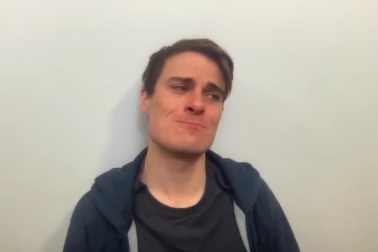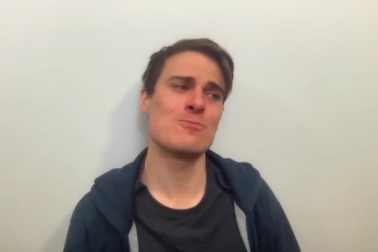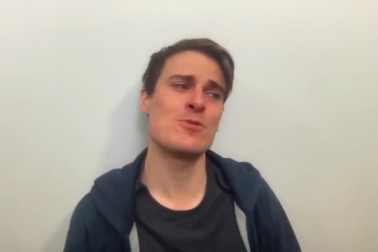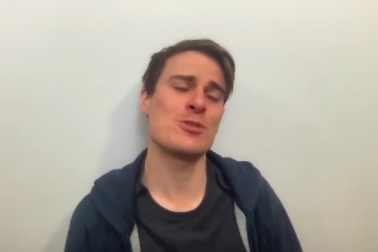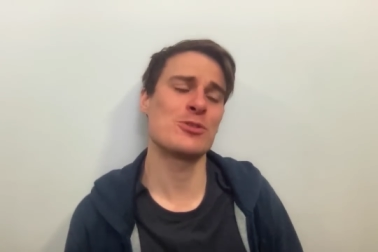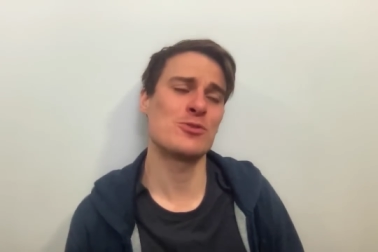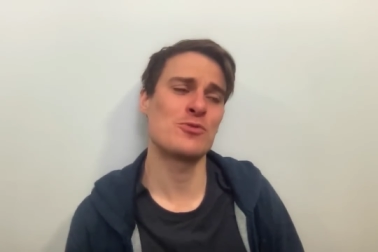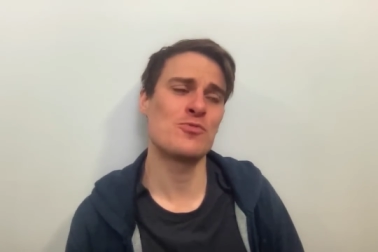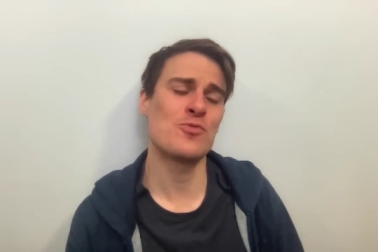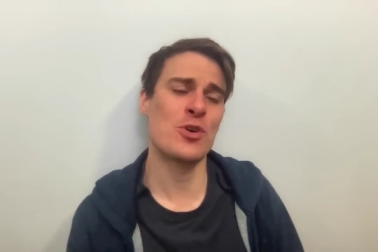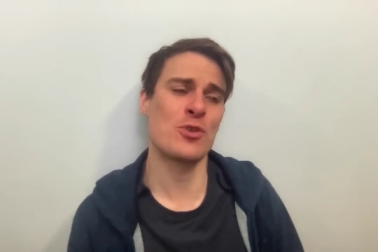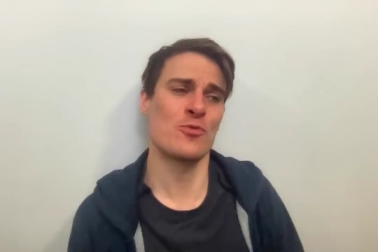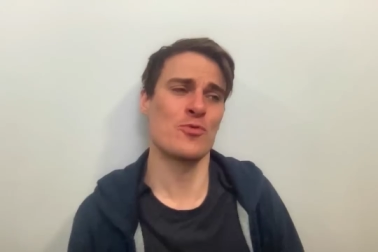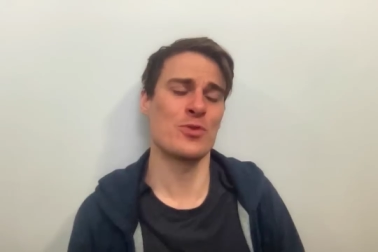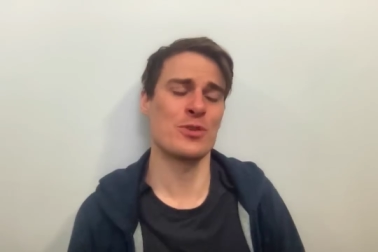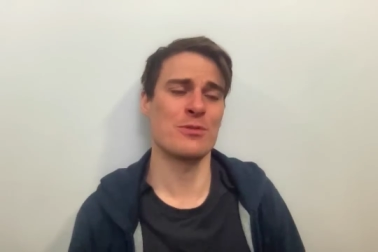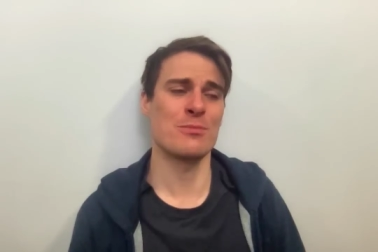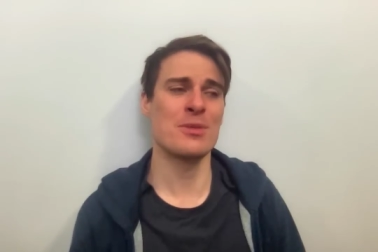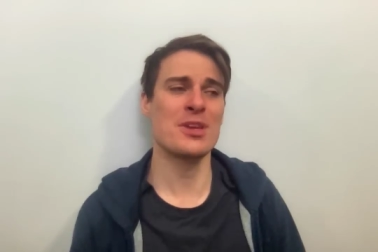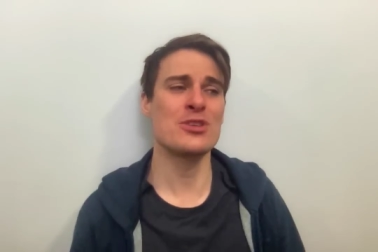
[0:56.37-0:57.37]
What's wrong
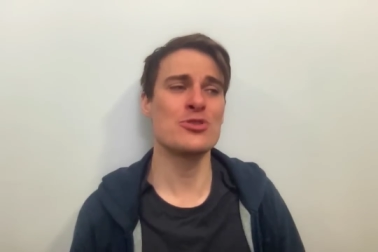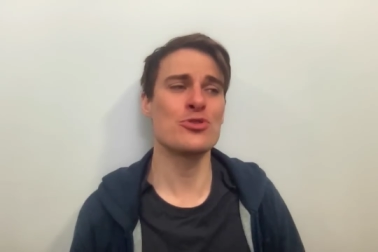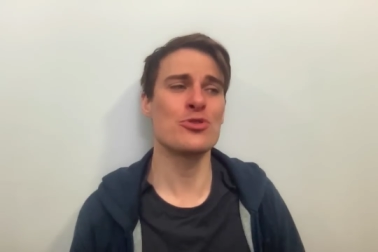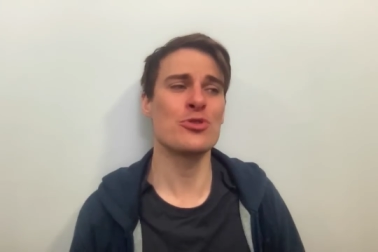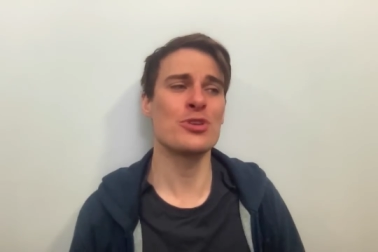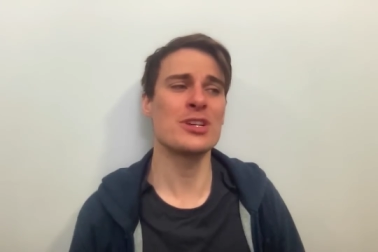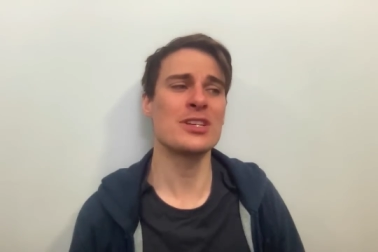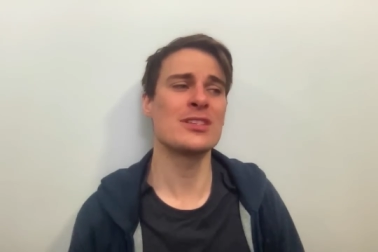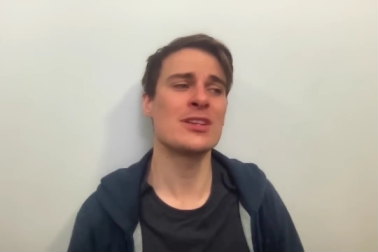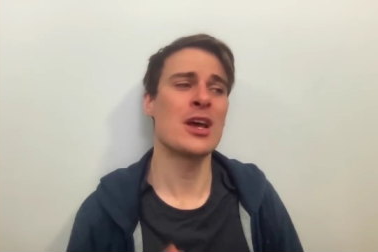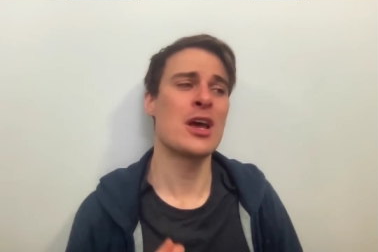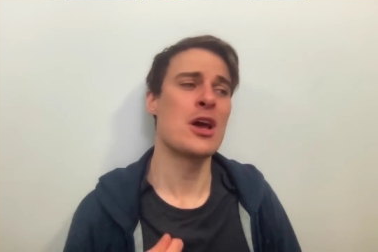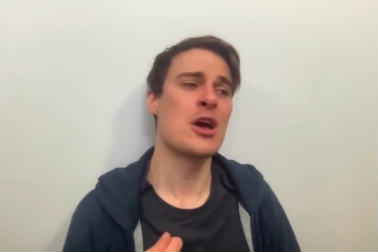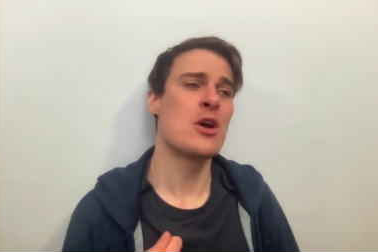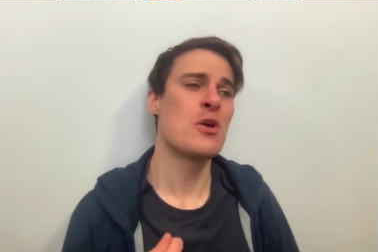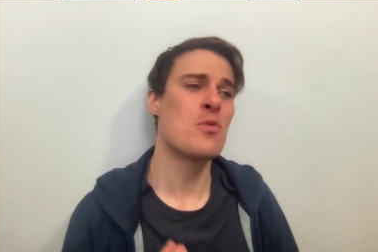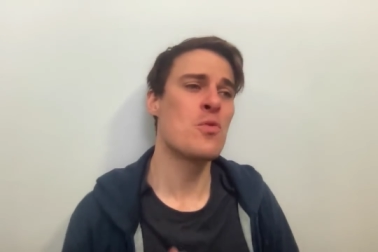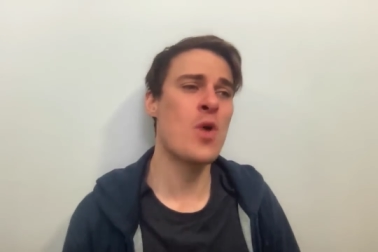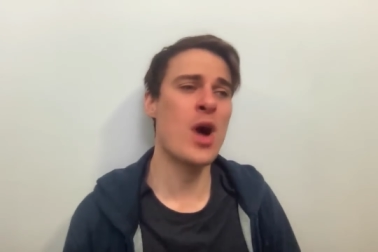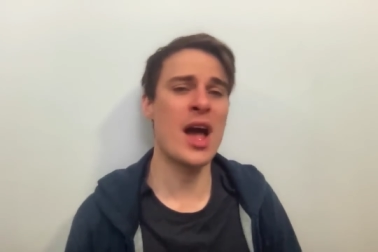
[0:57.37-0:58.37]
with me, Jordies?
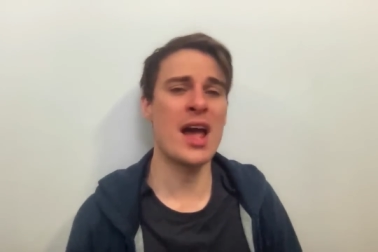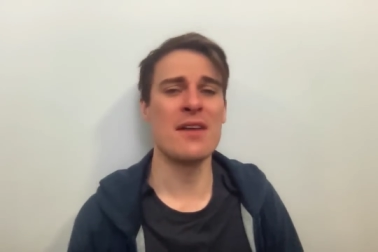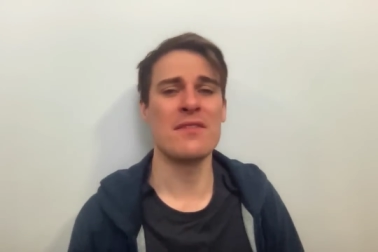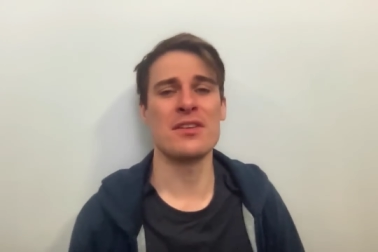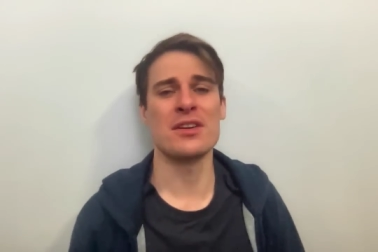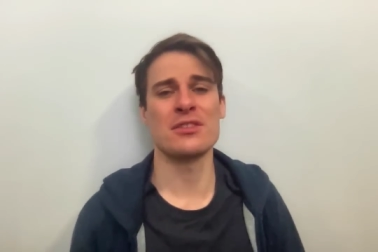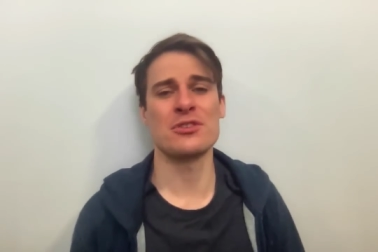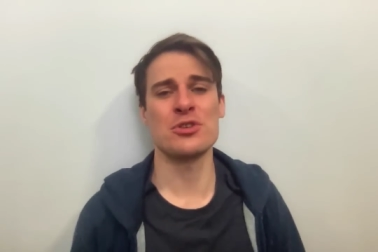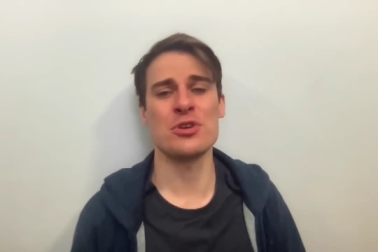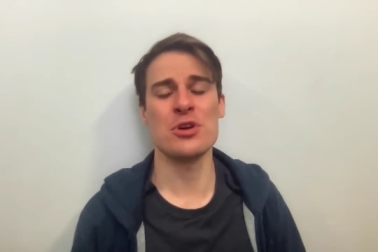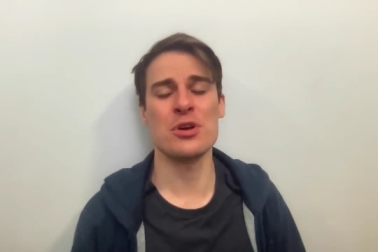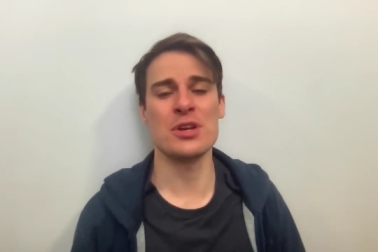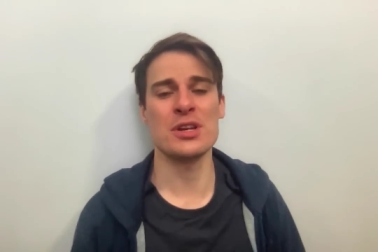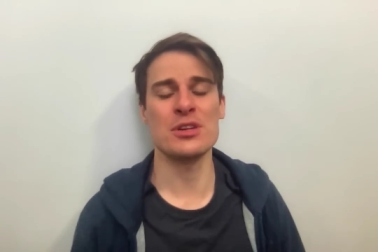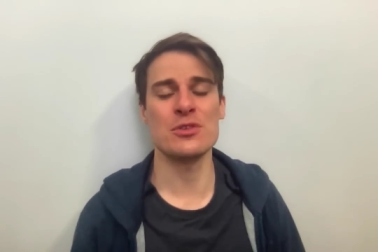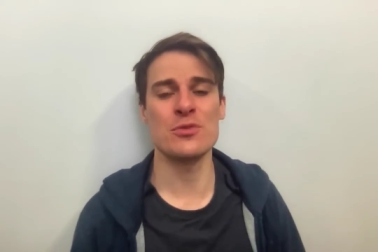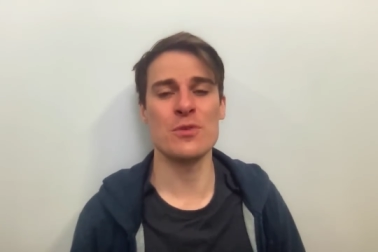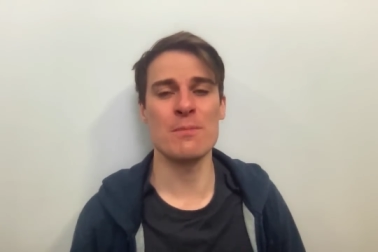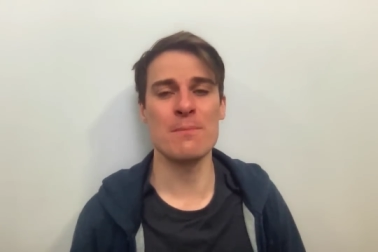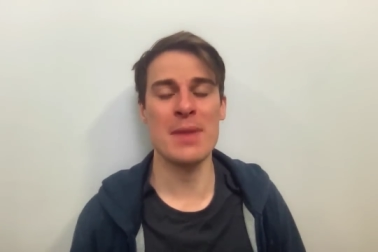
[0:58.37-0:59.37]
Why haven't I turned
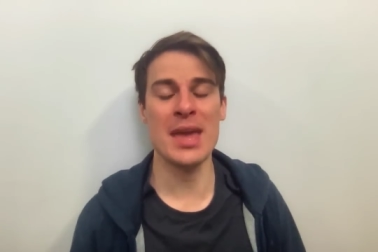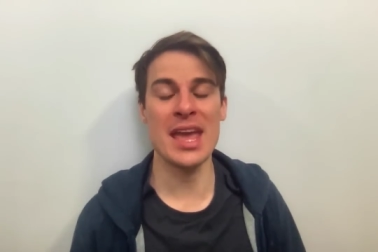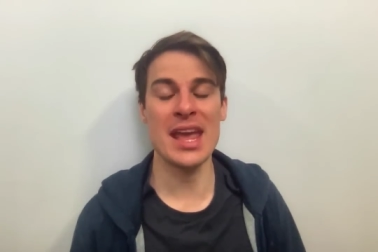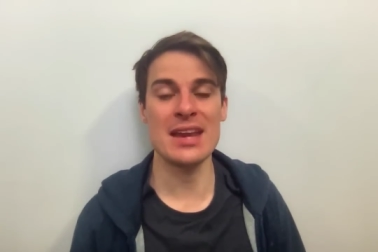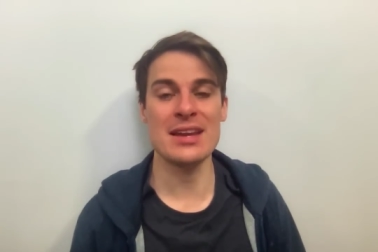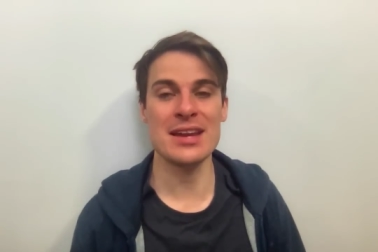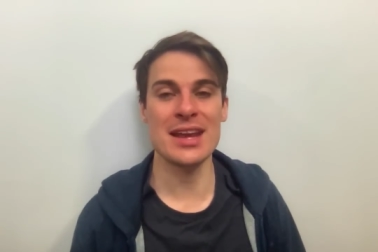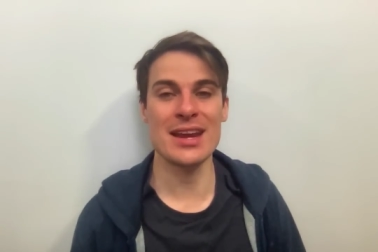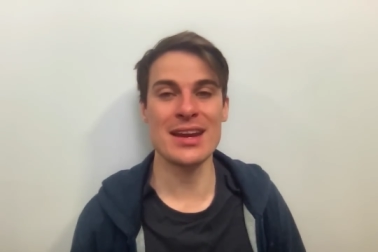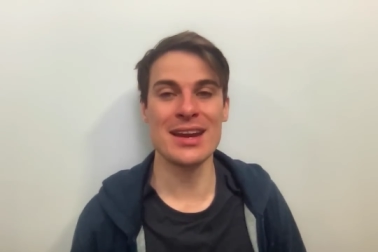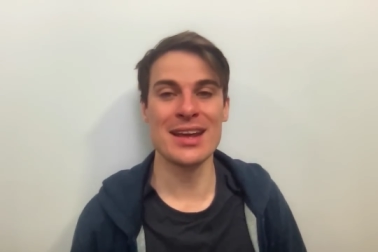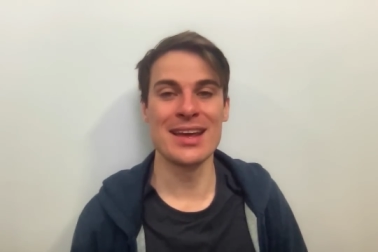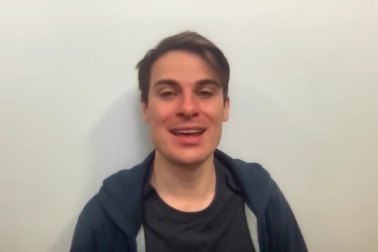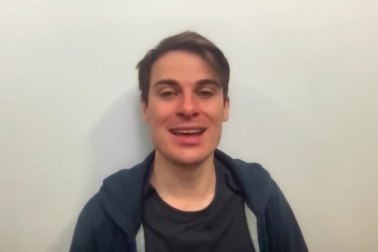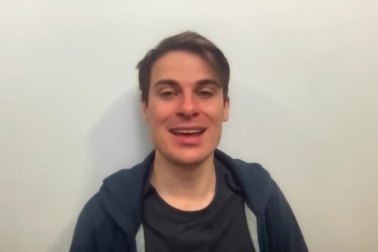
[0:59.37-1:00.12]
into a man yet?